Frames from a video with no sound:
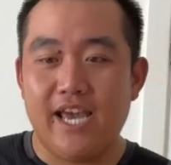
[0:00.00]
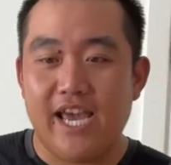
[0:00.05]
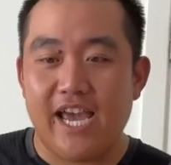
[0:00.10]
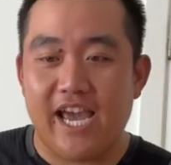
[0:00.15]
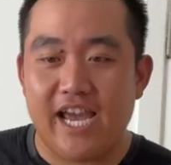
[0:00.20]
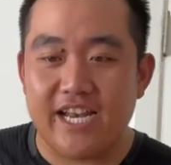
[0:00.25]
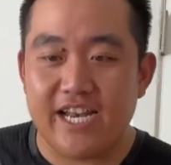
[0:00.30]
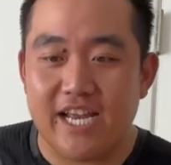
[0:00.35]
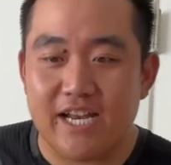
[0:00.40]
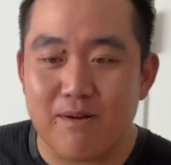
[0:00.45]

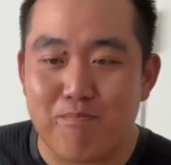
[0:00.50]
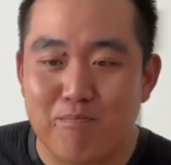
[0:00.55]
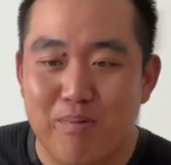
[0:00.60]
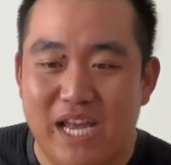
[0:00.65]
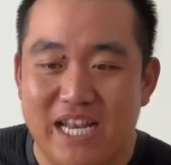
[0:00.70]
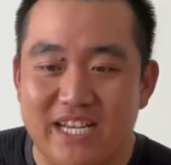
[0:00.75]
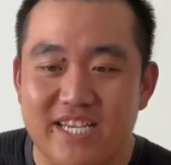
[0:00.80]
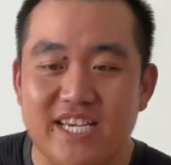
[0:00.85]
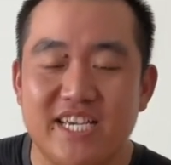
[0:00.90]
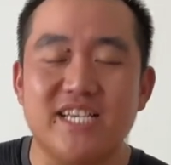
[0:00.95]
And then
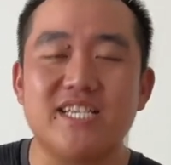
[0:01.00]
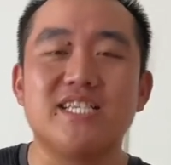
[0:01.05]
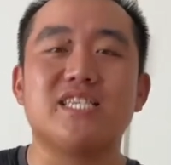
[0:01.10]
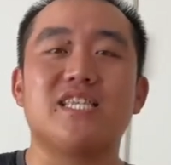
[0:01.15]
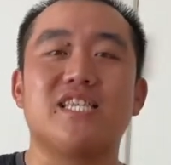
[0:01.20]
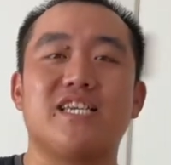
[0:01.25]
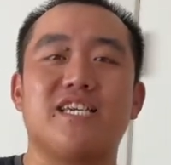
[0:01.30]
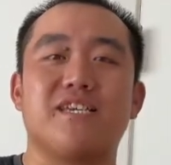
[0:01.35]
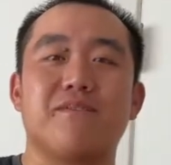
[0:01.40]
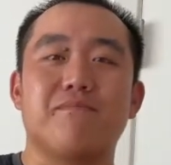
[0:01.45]
Ben
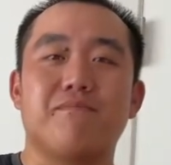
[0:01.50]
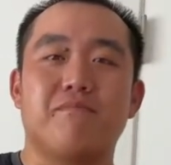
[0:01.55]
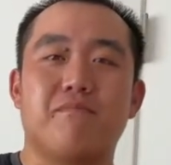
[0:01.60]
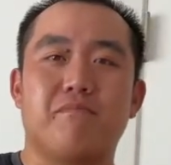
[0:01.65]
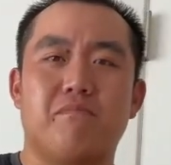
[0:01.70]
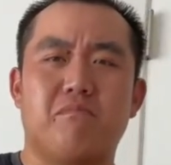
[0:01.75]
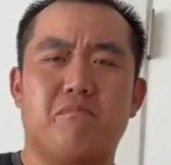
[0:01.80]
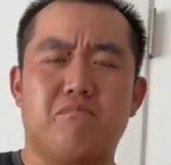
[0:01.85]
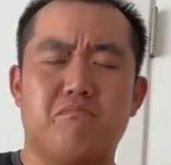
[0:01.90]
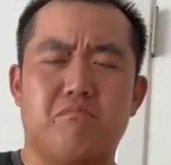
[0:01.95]
Kingsley.
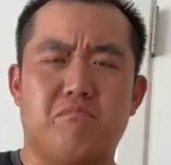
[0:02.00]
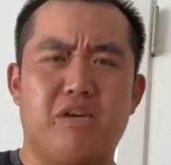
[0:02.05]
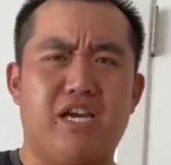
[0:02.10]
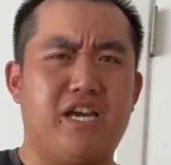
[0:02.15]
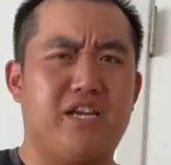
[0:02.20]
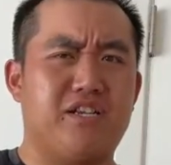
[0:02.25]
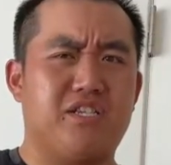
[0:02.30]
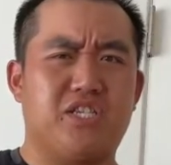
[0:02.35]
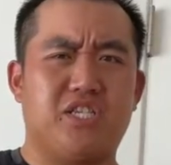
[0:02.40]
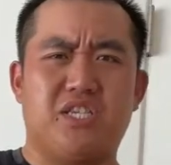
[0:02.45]

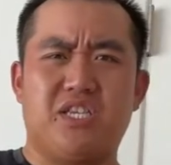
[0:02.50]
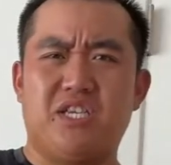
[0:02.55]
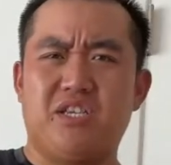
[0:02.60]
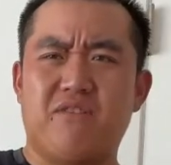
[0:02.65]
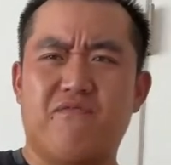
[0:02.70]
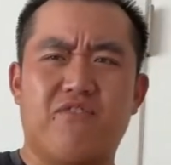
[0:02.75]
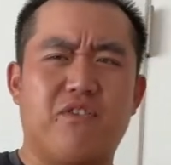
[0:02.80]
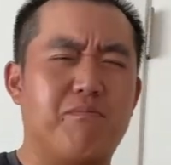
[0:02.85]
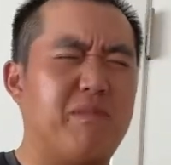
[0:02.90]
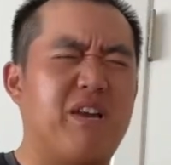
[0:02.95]
Man,
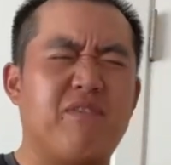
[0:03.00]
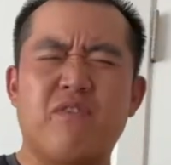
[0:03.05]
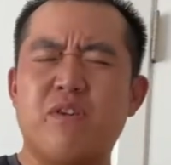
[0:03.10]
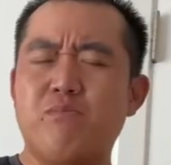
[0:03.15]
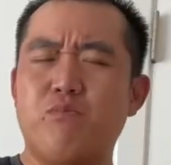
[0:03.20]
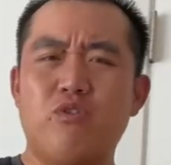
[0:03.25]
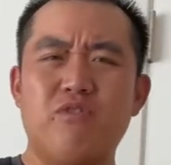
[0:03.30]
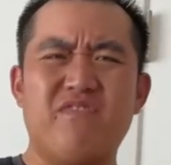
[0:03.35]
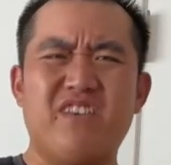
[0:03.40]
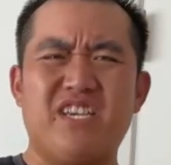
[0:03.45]
from every
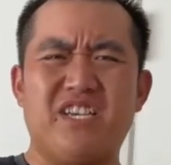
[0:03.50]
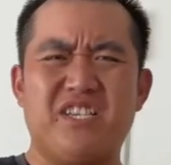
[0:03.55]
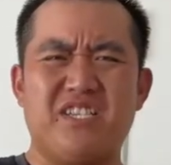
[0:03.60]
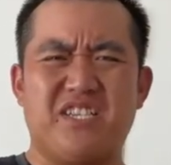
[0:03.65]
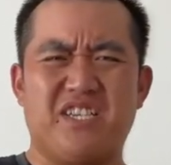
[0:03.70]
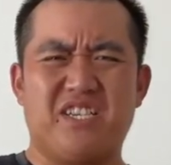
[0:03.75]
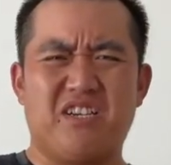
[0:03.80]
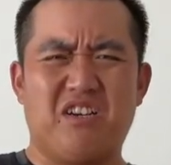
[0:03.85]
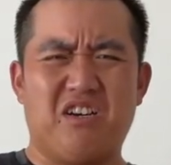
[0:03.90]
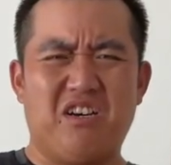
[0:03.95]
movie he
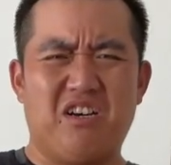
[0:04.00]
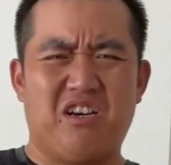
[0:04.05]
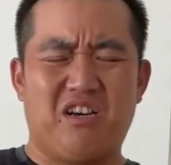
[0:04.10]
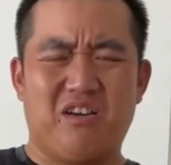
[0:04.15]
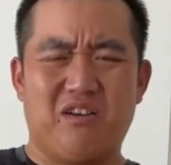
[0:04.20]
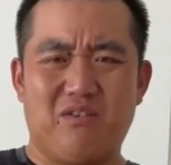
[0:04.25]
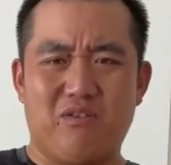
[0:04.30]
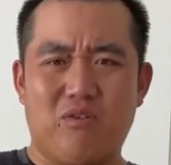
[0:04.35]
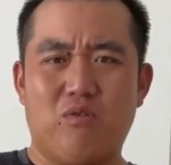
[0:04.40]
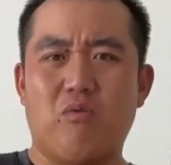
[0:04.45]
did, huh?
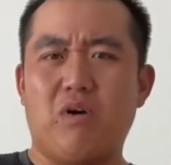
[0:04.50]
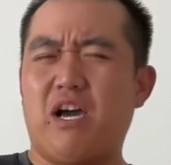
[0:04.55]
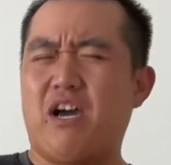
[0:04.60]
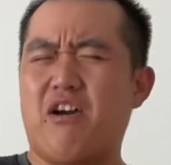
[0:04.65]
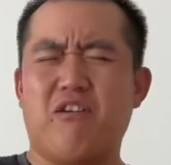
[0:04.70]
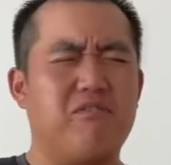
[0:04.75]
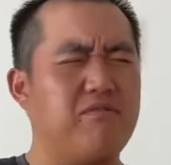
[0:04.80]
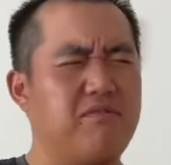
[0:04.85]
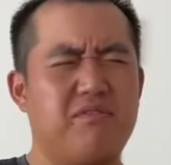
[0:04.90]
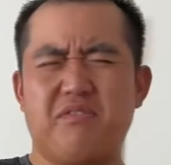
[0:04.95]

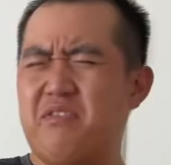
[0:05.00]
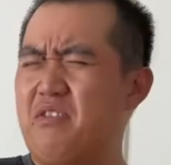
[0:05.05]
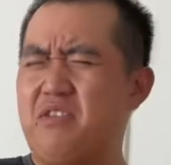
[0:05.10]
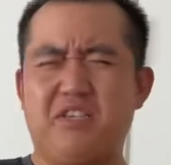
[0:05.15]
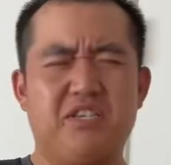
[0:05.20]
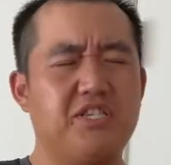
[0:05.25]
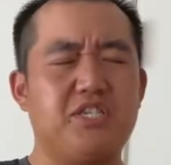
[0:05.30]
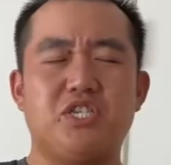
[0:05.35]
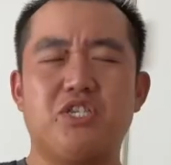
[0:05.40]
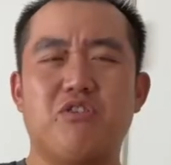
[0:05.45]
Wow,
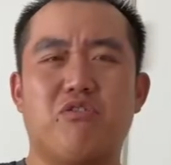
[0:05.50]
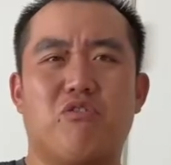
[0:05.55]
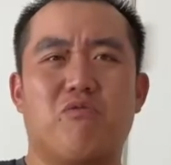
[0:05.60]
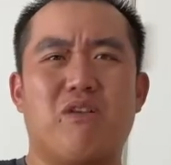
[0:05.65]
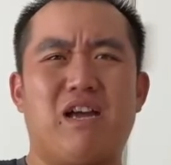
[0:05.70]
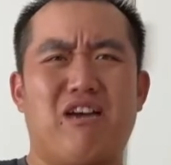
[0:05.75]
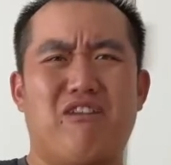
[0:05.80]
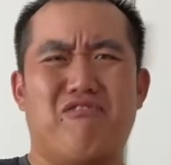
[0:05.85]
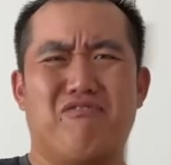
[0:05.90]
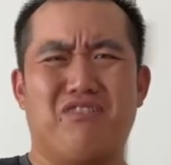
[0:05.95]
he's still
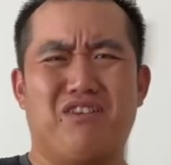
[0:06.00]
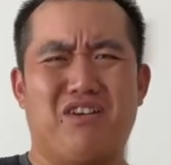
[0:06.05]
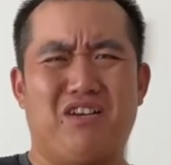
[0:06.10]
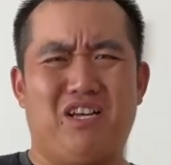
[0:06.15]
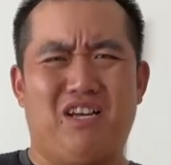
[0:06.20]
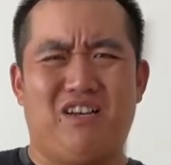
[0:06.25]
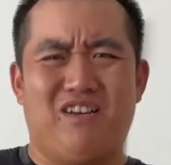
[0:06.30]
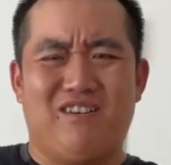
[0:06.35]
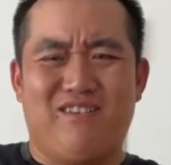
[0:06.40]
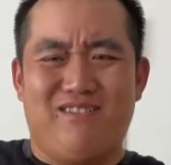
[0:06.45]
around,
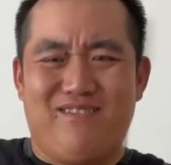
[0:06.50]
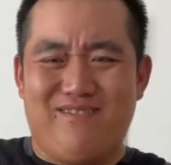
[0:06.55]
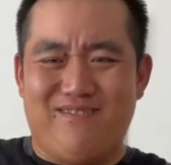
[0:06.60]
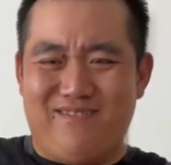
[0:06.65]
huh?